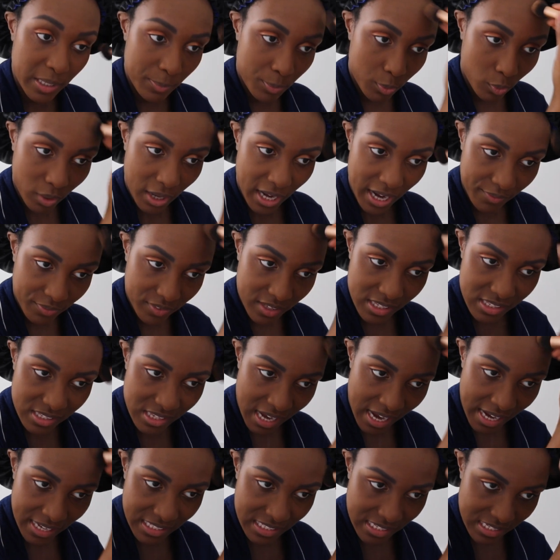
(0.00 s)
People have this
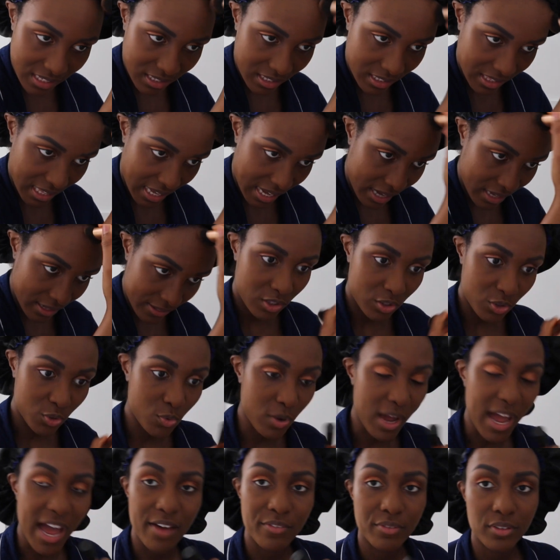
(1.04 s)
idea that you
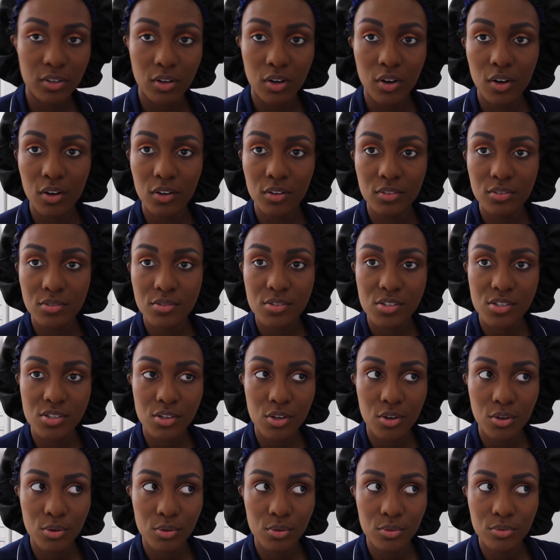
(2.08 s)
have it all.
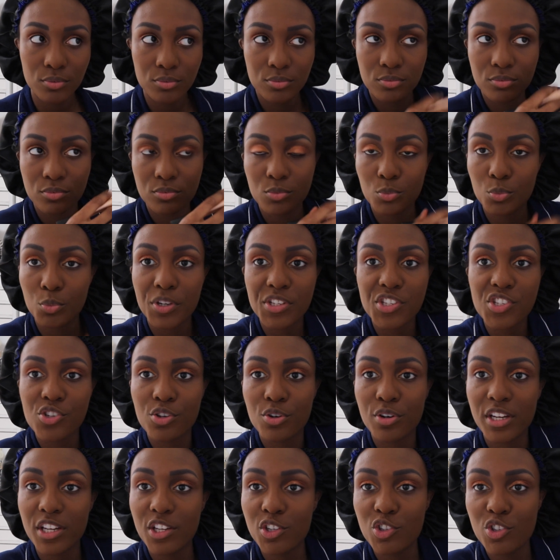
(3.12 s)
So what's
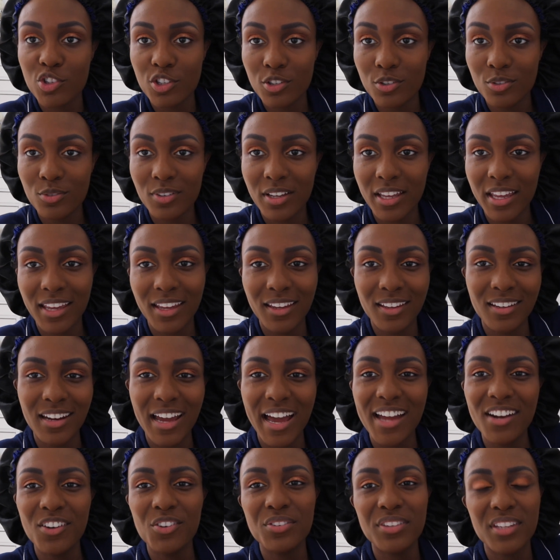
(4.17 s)
your issue? And
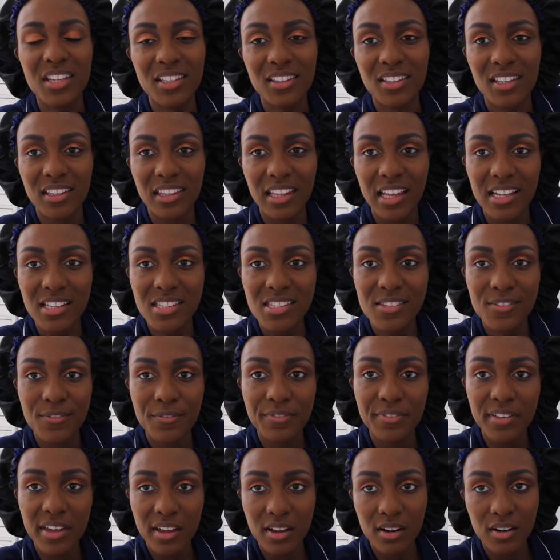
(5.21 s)
I don't think that that's
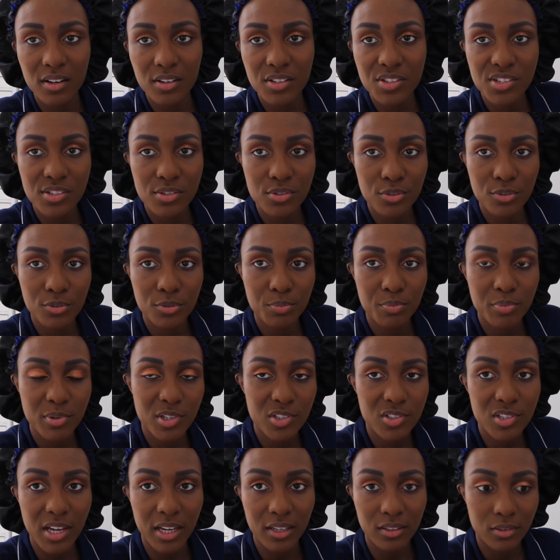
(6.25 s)
fair to
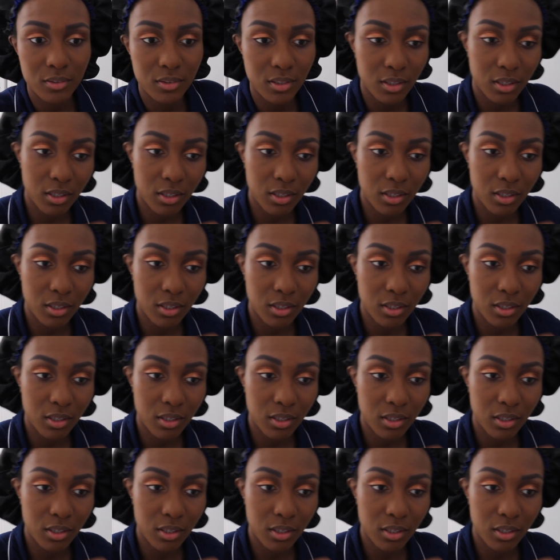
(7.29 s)
project on